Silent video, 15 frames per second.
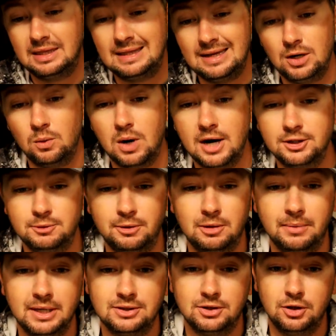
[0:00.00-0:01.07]
thinner wire
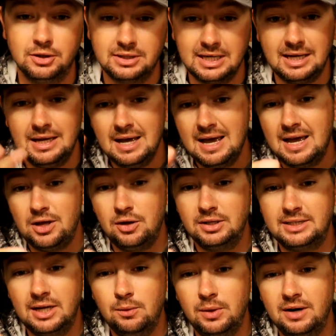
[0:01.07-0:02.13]
spinnerbait. So you can
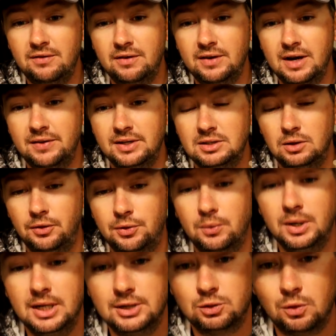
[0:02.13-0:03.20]
see whenever I've got this little
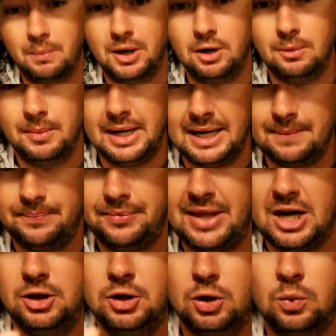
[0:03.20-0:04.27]
3-inch swimbait on back,
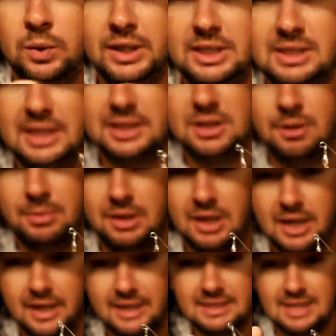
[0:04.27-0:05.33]
that hook really sticks up a
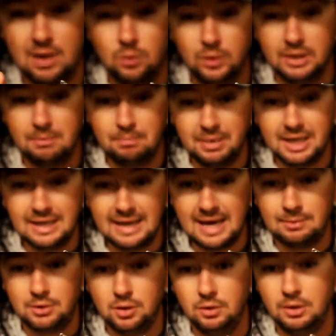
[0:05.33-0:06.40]
lot. It's got a really big
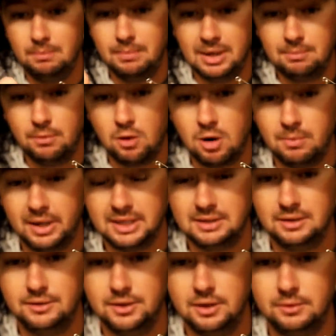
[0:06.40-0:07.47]
gap to it, big barb, like I
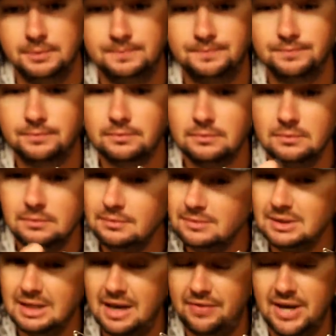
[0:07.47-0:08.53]
said on the other one.
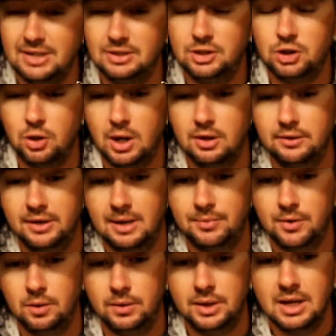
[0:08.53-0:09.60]
And that's the trailer that I'm
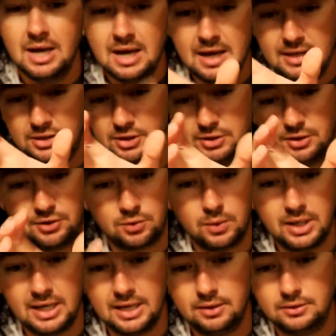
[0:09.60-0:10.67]
throwing. It's just a
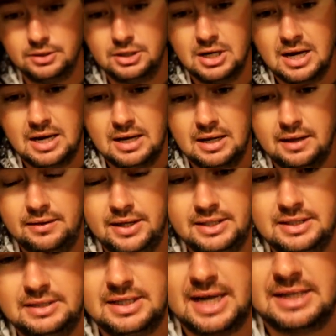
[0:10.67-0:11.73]
3-ounce.
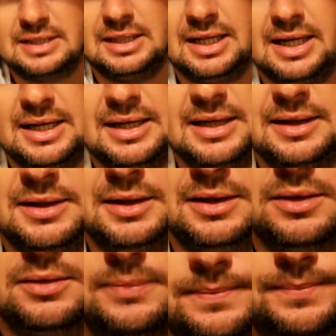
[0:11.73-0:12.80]
This is actually like
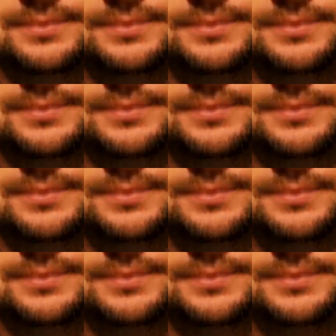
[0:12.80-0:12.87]
a